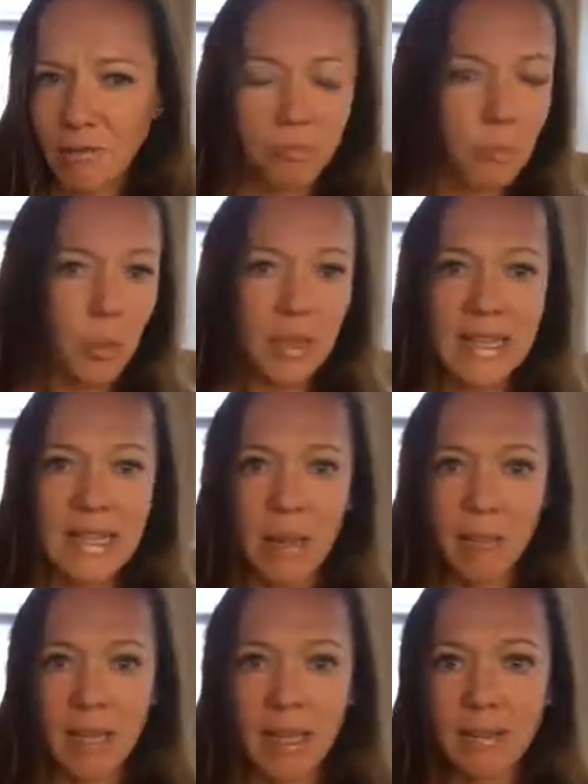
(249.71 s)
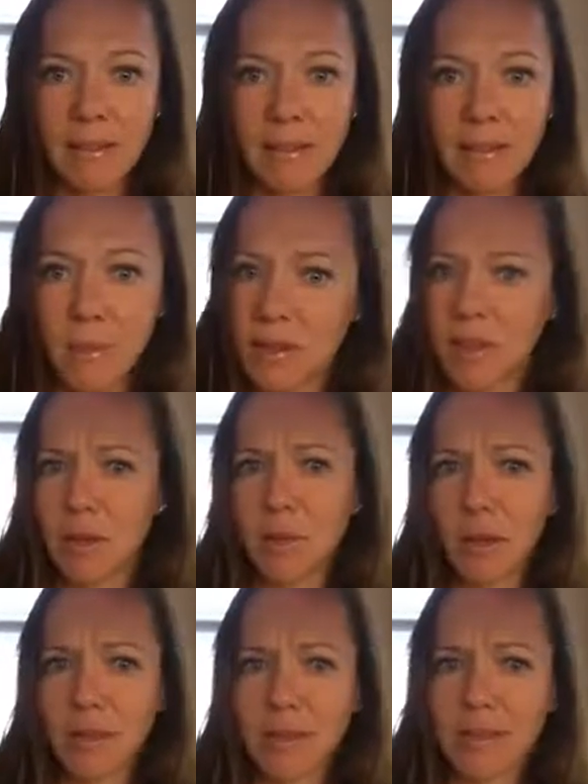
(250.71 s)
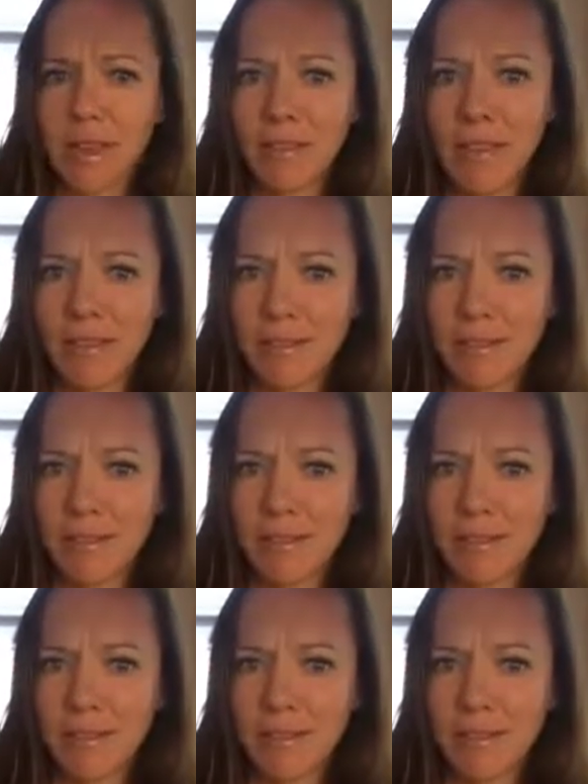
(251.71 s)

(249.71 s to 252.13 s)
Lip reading: What does that mean? What's the purpose of it?